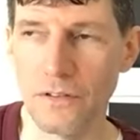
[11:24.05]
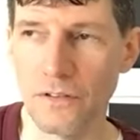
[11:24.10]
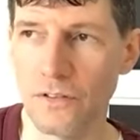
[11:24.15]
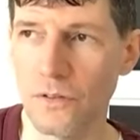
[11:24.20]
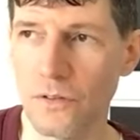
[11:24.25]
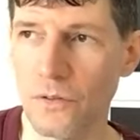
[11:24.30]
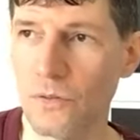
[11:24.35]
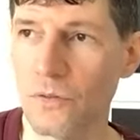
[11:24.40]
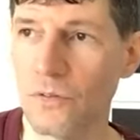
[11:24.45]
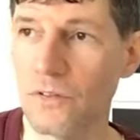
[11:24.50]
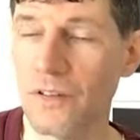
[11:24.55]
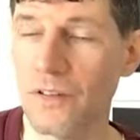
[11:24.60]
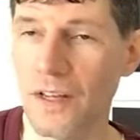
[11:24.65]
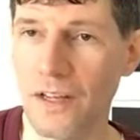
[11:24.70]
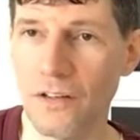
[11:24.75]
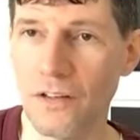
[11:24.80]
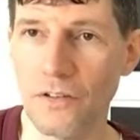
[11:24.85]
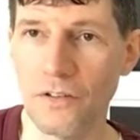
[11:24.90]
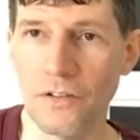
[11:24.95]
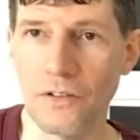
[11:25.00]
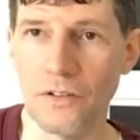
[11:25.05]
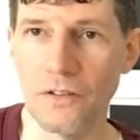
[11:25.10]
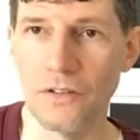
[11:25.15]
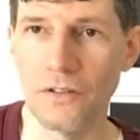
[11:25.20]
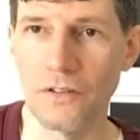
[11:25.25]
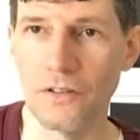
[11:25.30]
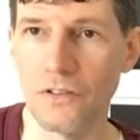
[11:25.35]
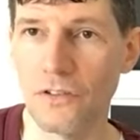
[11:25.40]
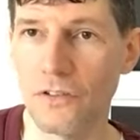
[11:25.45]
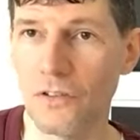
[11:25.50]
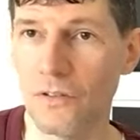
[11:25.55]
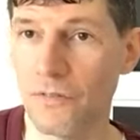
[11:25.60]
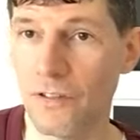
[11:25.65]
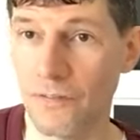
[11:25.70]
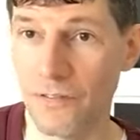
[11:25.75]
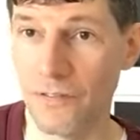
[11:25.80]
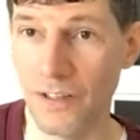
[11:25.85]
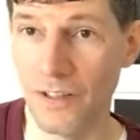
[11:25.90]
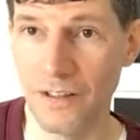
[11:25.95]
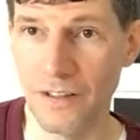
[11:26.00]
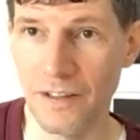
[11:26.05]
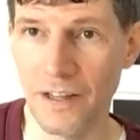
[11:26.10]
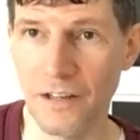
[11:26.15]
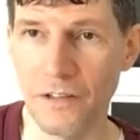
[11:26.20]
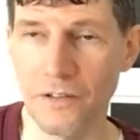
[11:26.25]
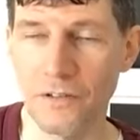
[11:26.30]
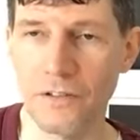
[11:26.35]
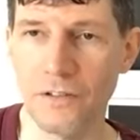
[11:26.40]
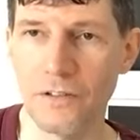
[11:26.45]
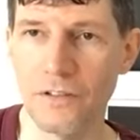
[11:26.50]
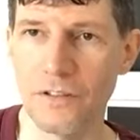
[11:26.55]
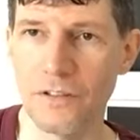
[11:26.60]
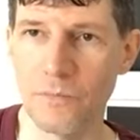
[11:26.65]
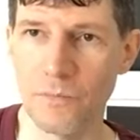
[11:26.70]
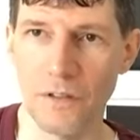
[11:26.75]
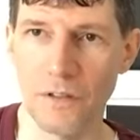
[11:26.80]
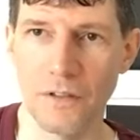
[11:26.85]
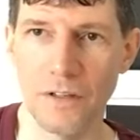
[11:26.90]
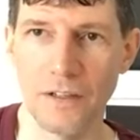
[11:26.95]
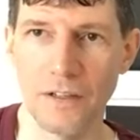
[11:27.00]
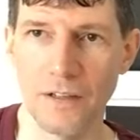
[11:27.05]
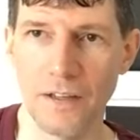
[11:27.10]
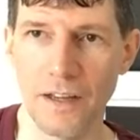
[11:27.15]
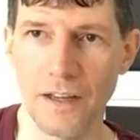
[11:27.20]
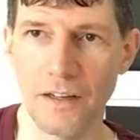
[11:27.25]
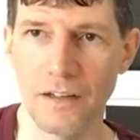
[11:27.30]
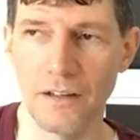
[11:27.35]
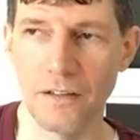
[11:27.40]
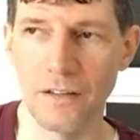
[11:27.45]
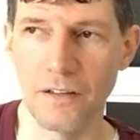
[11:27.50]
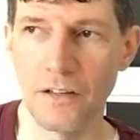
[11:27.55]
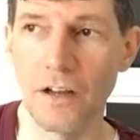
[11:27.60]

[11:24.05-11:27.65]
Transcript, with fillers: So 10, 15,000, something like that,